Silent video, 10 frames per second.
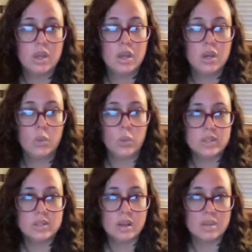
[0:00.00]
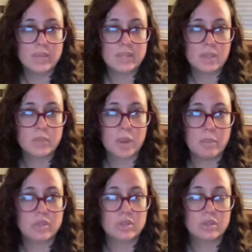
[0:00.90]
Once all my subtopic
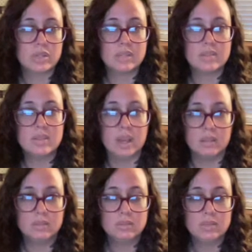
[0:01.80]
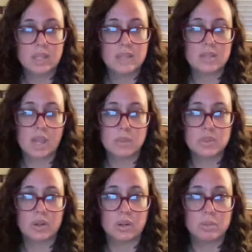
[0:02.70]
searching is done, it's time to
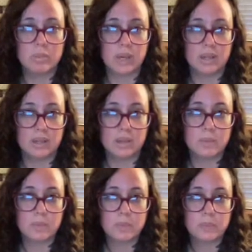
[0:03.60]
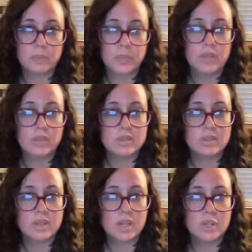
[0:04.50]
start combining them. This is
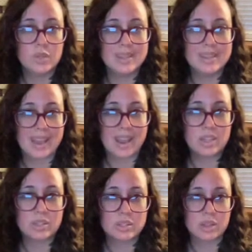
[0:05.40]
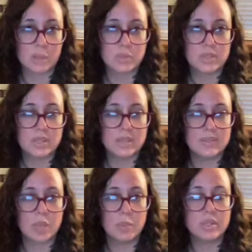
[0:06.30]
done using the Actions option in the
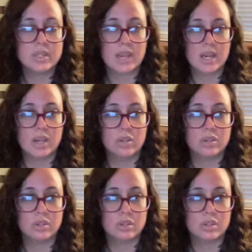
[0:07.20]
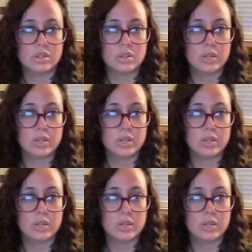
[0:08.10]
table containing your search history.